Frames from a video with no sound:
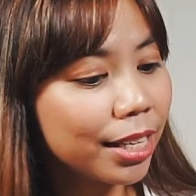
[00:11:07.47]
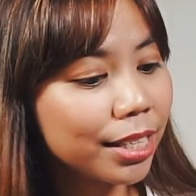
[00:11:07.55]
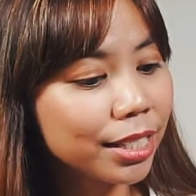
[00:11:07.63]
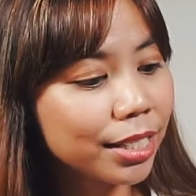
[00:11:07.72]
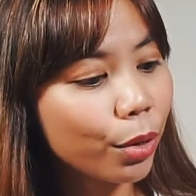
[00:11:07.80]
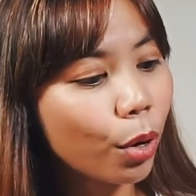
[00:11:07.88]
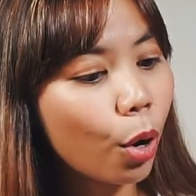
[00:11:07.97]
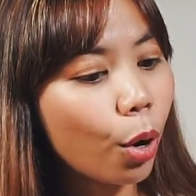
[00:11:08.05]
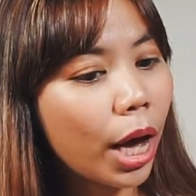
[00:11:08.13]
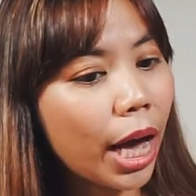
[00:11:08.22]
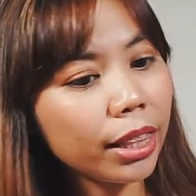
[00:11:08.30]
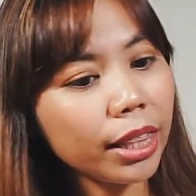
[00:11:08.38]
So
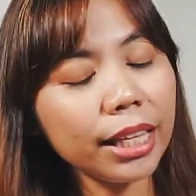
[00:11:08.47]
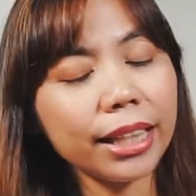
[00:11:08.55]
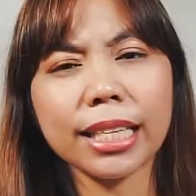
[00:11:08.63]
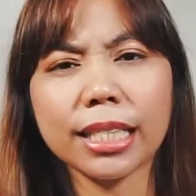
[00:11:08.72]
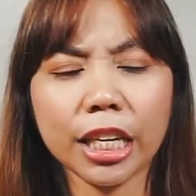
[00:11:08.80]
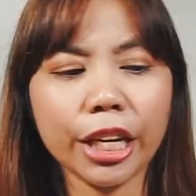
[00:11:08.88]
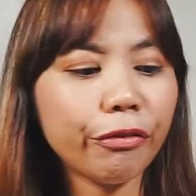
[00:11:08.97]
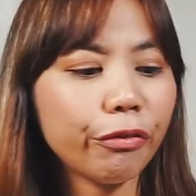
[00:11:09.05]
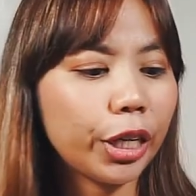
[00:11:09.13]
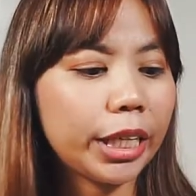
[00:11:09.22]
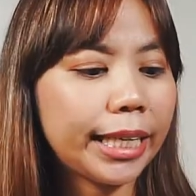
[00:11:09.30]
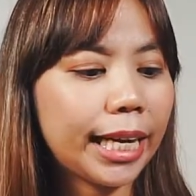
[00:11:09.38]
I think that's it
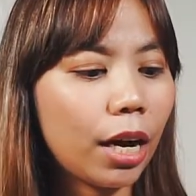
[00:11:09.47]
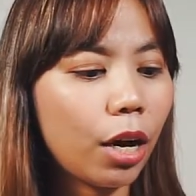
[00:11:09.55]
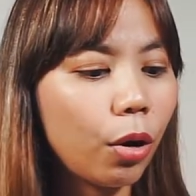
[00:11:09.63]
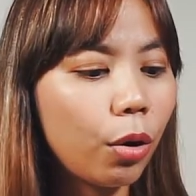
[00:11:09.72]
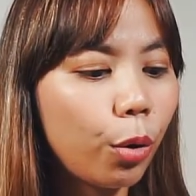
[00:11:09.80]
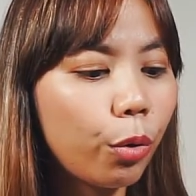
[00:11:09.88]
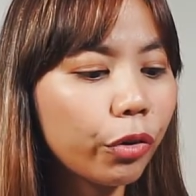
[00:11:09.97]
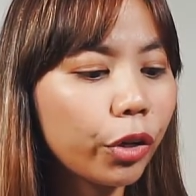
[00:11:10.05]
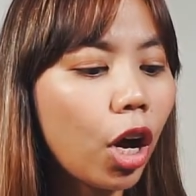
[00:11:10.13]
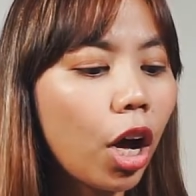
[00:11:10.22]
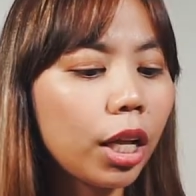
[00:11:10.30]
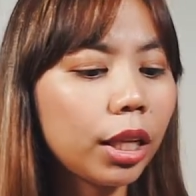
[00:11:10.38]
for now.
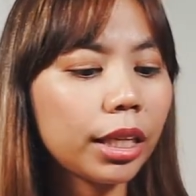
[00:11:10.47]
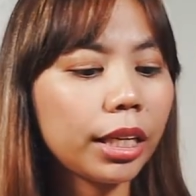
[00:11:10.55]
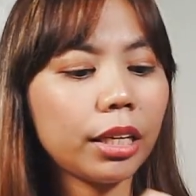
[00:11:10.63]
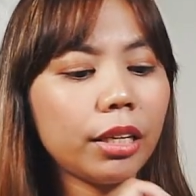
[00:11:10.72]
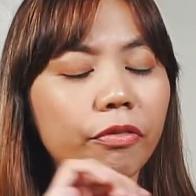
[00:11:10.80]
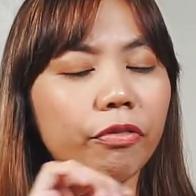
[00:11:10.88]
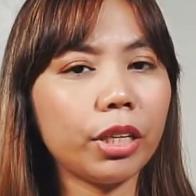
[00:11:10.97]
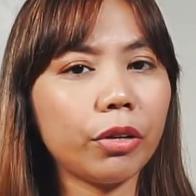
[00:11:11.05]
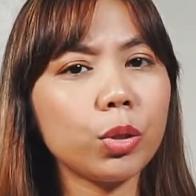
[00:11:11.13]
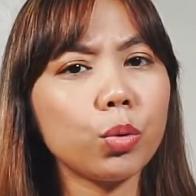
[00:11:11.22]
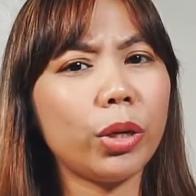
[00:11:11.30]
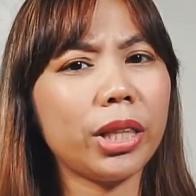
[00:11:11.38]
Overall, if there
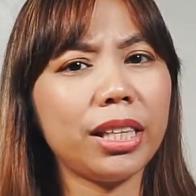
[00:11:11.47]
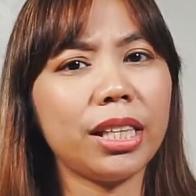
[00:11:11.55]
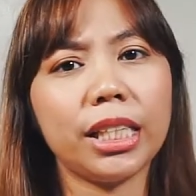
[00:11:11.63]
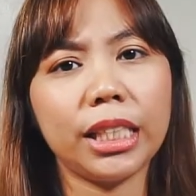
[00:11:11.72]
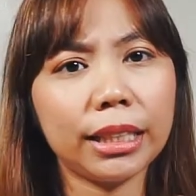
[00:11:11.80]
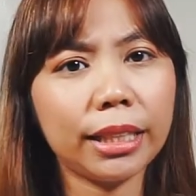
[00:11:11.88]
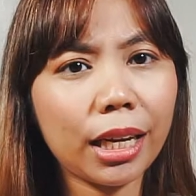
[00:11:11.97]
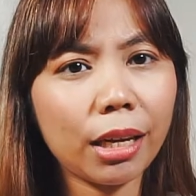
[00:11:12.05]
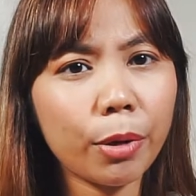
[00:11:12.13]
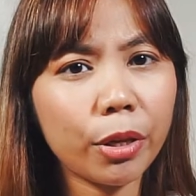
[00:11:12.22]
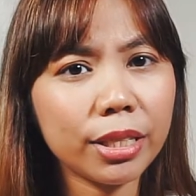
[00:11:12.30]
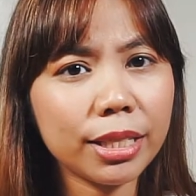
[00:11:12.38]
was one thing that I didn't like
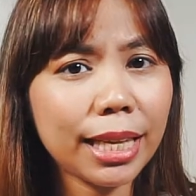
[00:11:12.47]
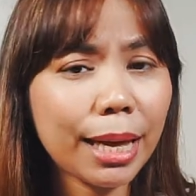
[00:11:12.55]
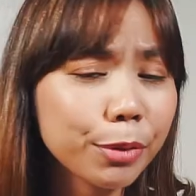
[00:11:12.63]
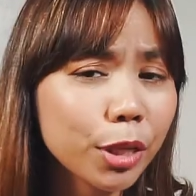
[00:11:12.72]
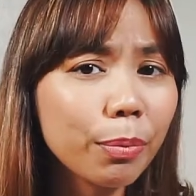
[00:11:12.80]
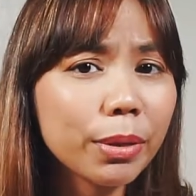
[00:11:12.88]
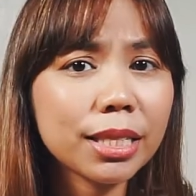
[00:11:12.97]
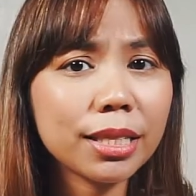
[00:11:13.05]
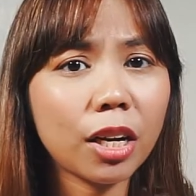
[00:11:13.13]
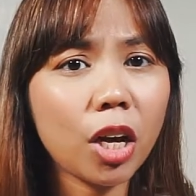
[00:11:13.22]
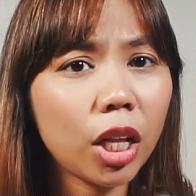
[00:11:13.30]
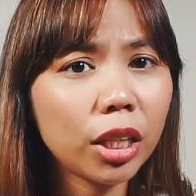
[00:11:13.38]
about this laptop, it's the
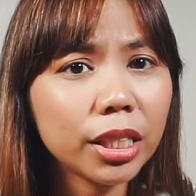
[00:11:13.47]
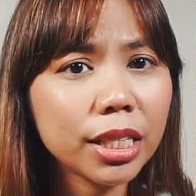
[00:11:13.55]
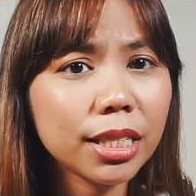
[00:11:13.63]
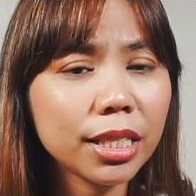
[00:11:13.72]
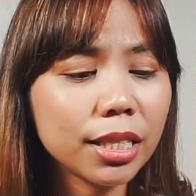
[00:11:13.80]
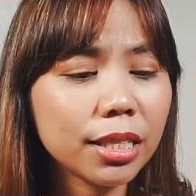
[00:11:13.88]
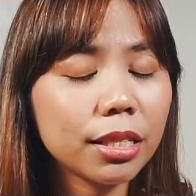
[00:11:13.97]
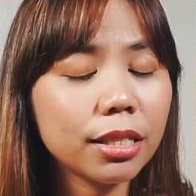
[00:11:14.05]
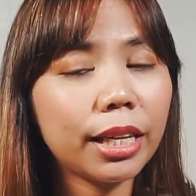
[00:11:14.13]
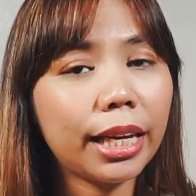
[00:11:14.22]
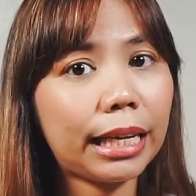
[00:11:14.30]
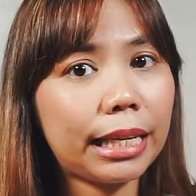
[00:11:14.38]
color, since,
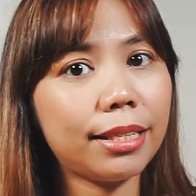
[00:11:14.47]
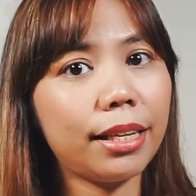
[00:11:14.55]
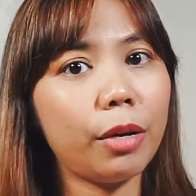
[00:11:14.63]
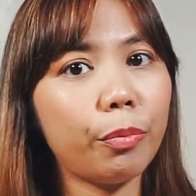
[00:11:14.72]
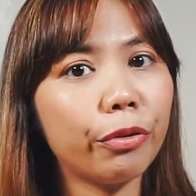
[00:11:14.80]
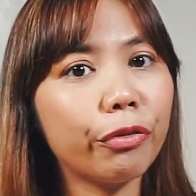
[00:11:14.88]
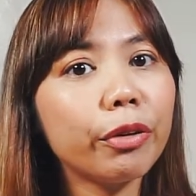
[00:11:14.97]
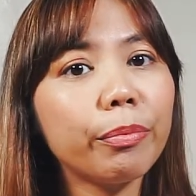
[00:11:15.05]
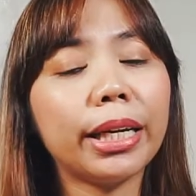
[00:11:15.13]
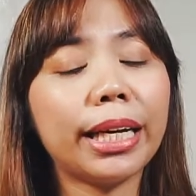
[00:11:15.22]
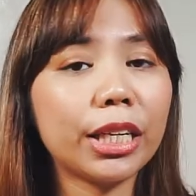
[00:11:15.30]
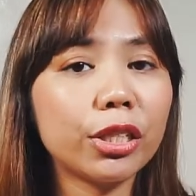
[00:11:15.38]
like I said, I prefer my
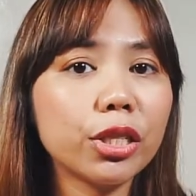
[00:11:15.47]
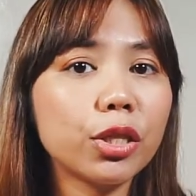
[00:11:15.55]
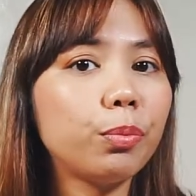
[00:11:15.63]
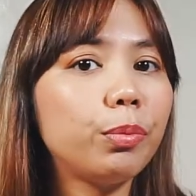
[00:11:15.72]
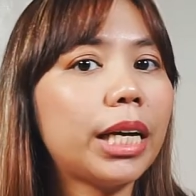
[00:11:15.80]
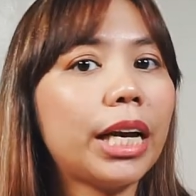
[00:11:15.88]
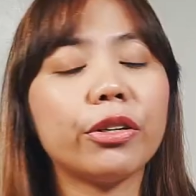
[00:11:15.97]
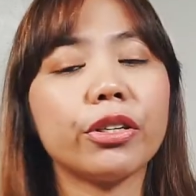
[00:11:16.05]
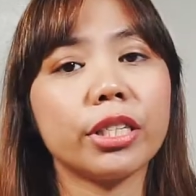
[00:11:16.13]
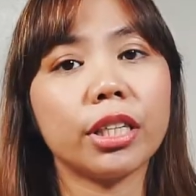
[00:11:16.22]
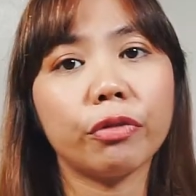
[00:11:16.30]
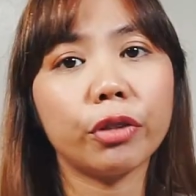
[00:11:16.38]
gadgets to be either
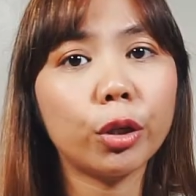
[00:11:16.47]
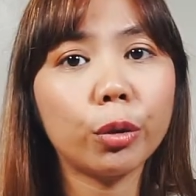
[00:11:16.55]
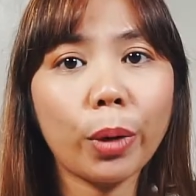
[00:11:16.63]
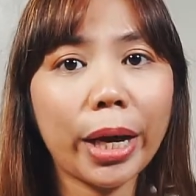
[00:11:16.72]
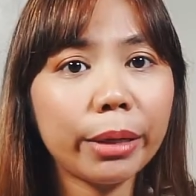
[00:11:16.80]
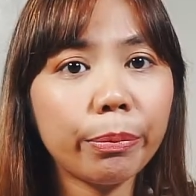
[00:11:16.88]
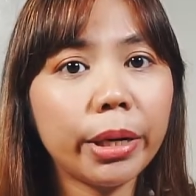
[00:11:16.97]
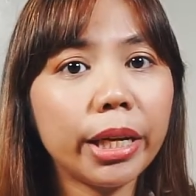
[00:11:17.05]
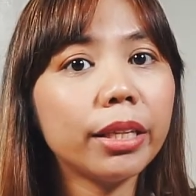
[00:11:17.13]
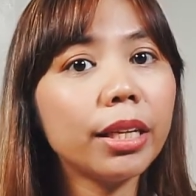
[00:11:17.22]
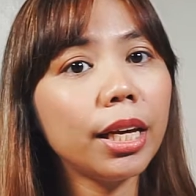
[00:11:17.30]
silver or white, but